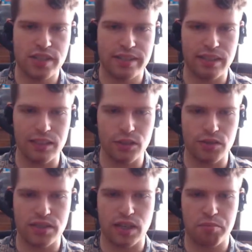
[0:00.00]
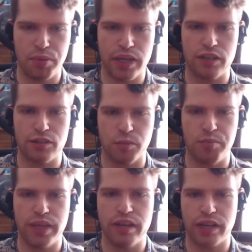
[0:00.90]
still using
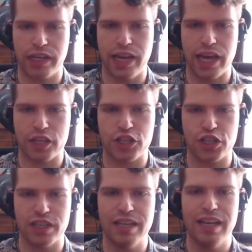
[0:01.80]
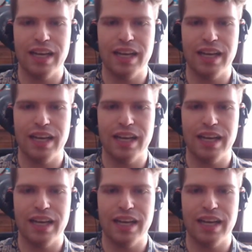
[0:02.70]
peer-to-peer -peer connection.